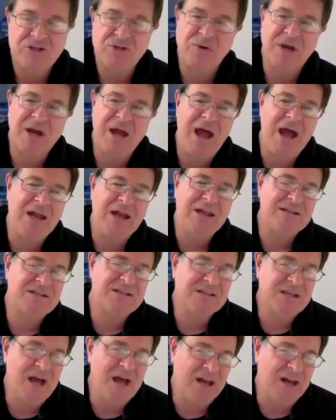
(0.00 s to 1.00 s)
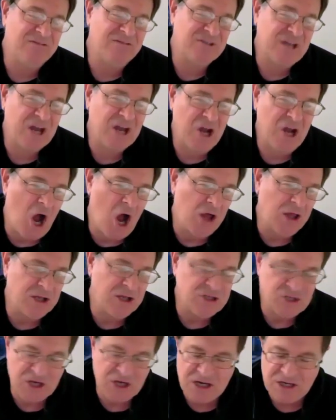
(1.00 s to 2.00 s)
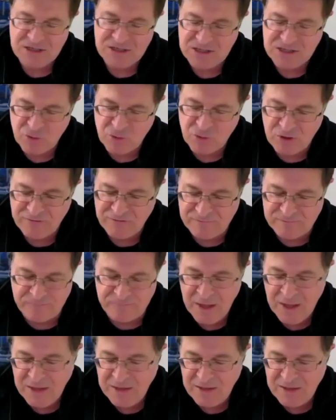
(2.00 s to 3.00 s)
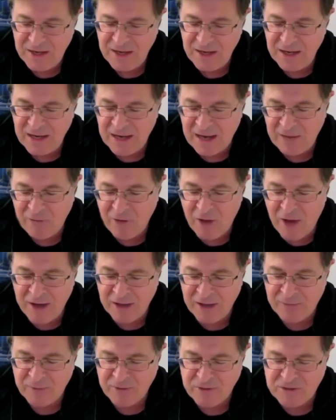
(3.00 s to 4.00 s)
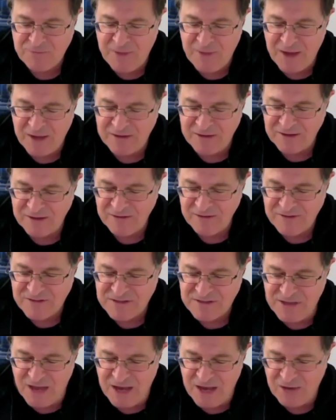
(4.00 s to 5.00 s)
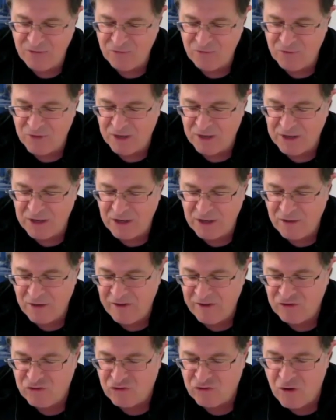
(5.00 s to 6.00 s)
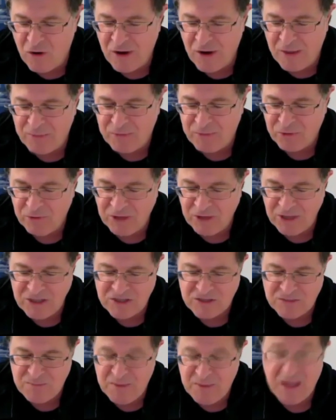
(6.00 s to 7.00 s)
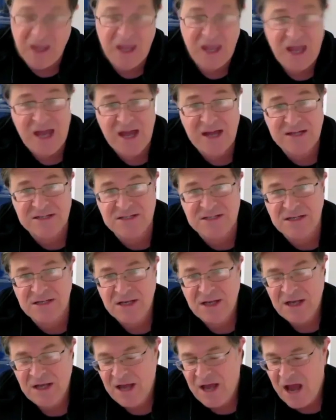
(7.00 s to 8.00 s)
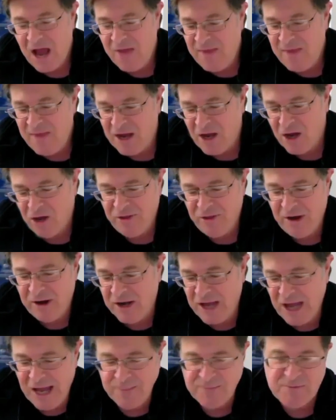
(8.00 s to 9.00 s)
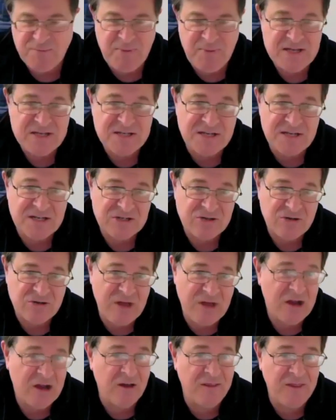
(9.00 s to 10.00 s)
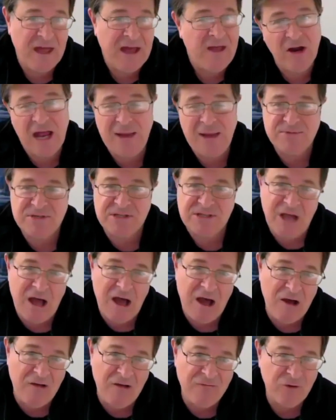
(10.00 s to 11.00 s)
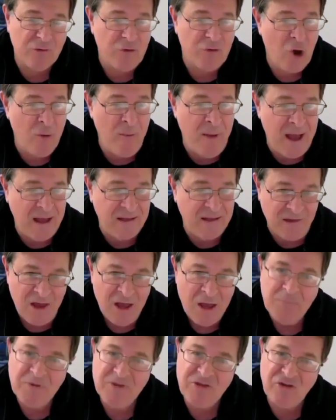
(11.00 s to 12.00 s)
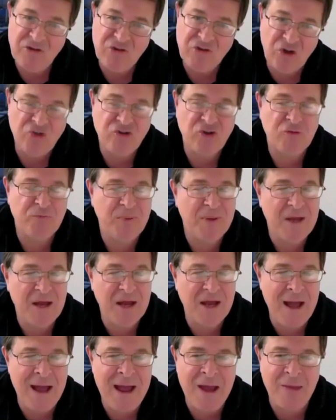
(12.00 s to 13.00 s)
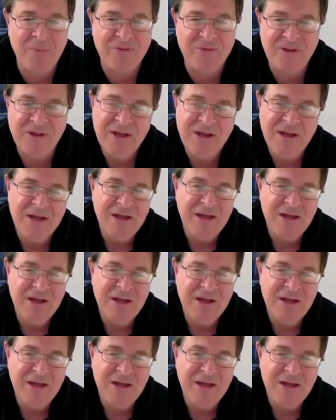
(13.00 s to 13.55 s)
So again, this is kind of psychology. It's sort of taking an ironic perspective and saying, well, these grown-ups are really just big kids. And they call their games business, or they call their games love or romance, but they're still just playing games.